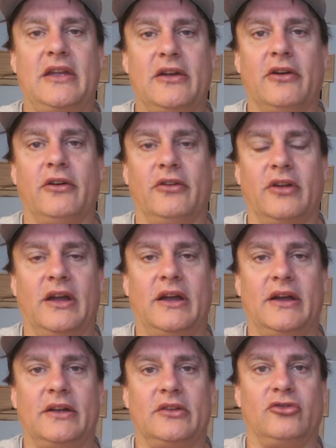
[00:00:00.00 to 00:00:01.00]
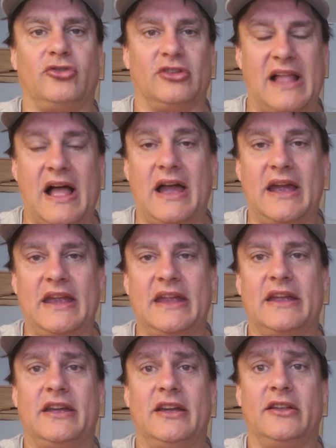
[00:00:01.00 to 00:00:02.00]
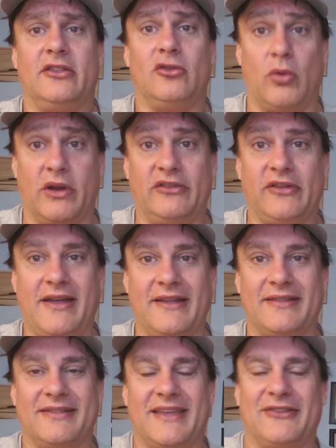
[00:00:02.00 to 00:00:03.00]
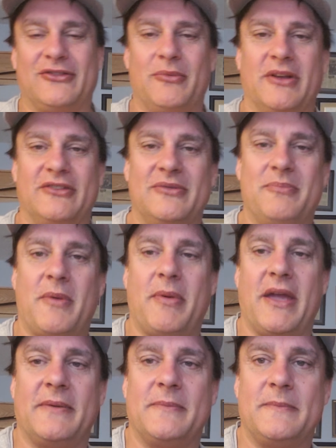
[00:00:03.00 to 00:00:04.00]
here, uh, July twenty-second. Thanks so much. Bye-bye.